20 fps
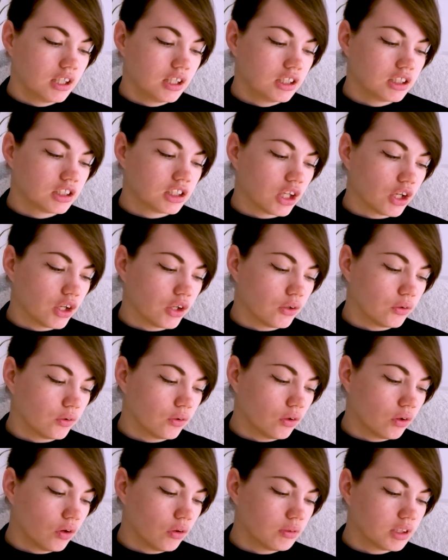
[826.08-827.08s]
So
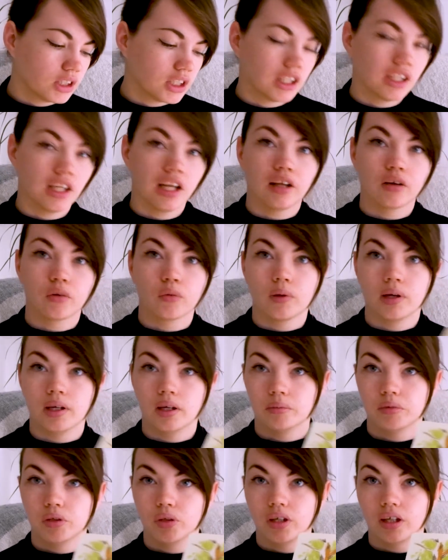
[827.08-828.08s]
obviously like when
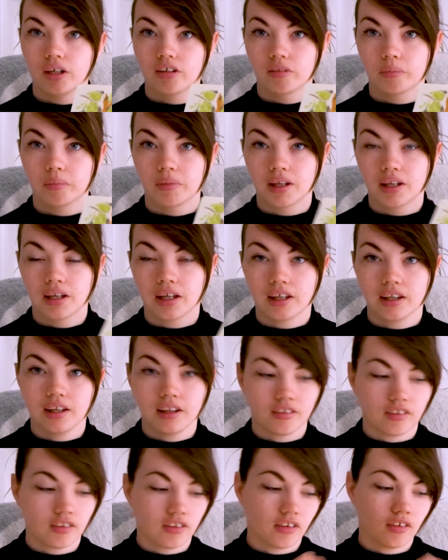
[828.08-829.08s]
I'm doing something like
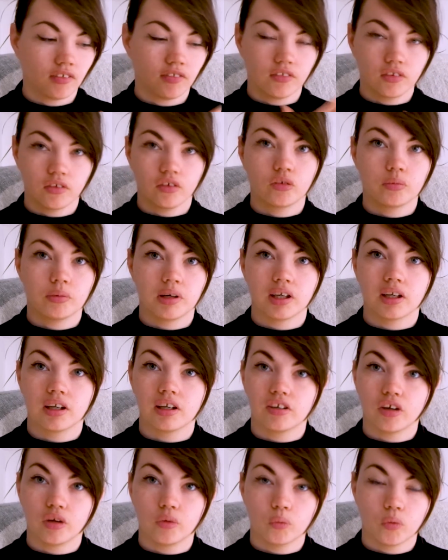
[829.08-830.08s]
this, it's the full spread and
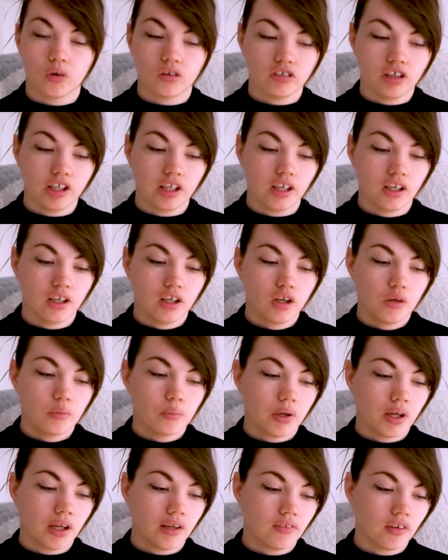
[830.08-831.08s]
I don't worry.
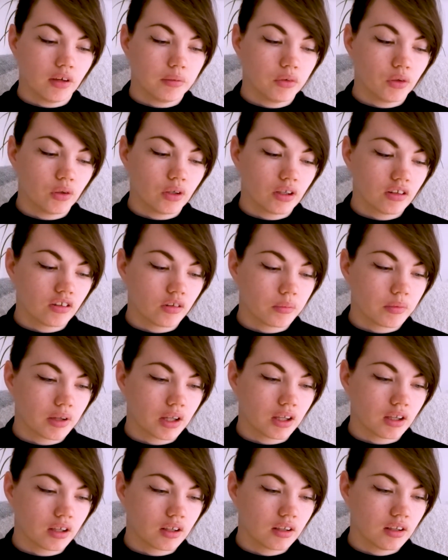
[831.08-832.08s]
But if I'm doing
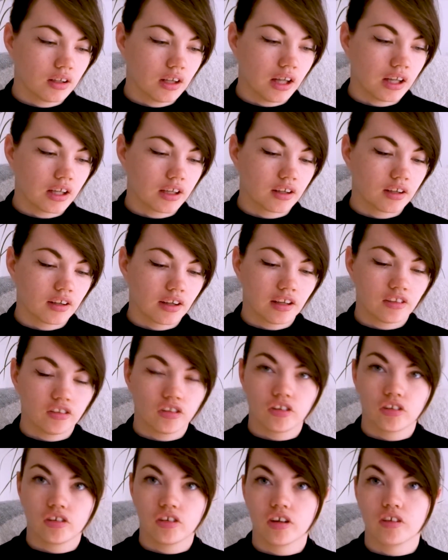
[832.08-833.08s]
something like that
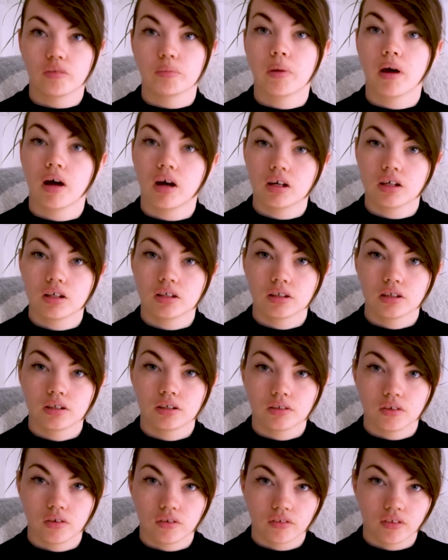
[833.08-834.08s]
just does part
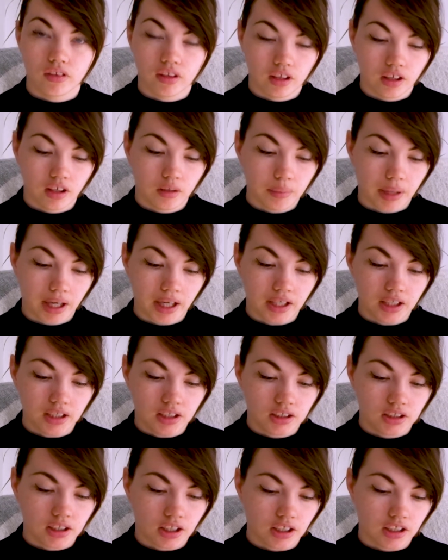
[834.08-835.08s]
of the
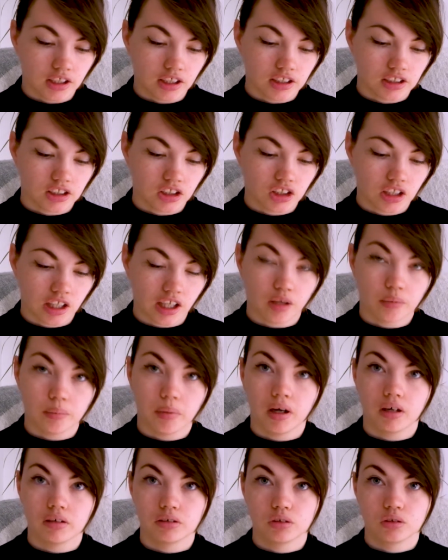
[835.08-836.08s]
page and it's just like a
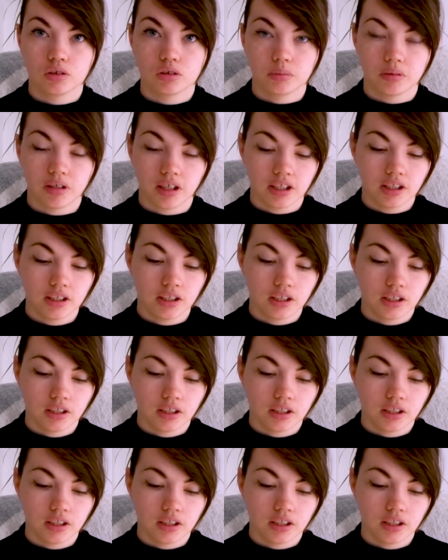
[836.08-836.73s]
partial spread,